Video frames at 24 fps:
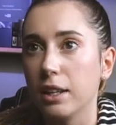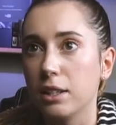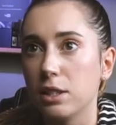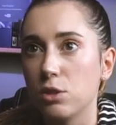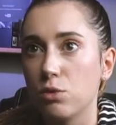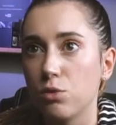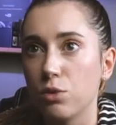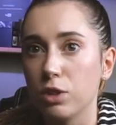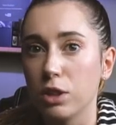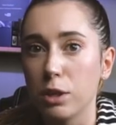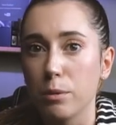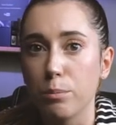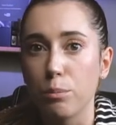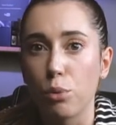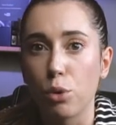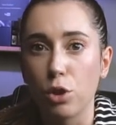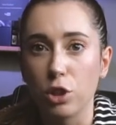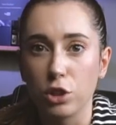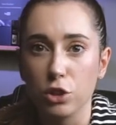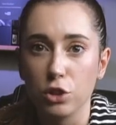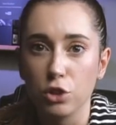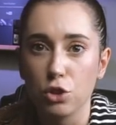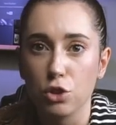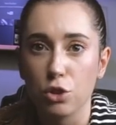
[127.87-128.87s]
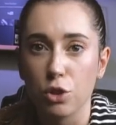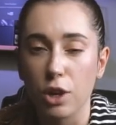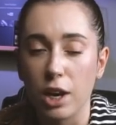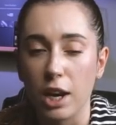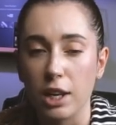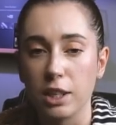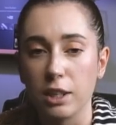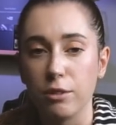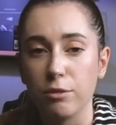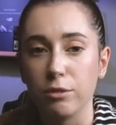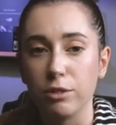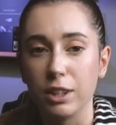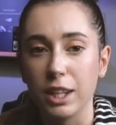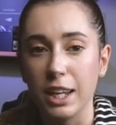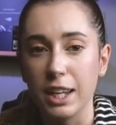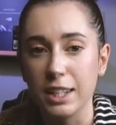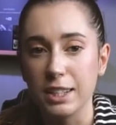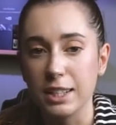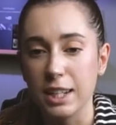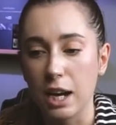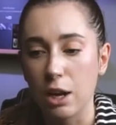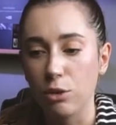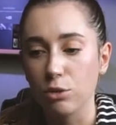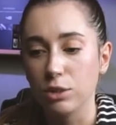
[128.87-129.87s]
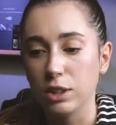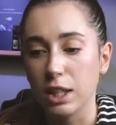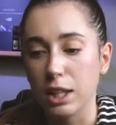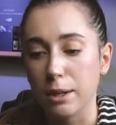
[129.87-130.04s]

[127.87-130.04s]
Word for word: it's really important to kind of lay down